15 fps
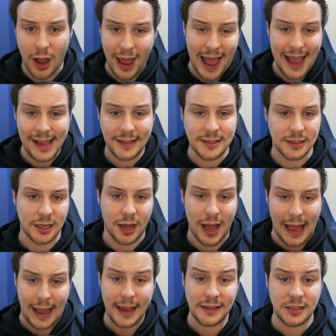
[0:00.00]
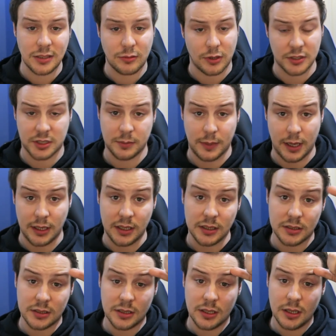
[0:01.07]
I hated it. I hated roster
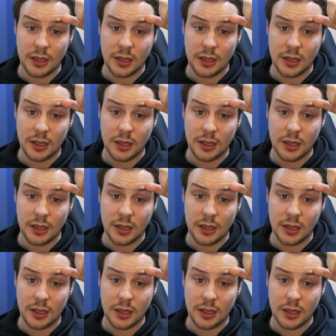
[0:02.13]
manias.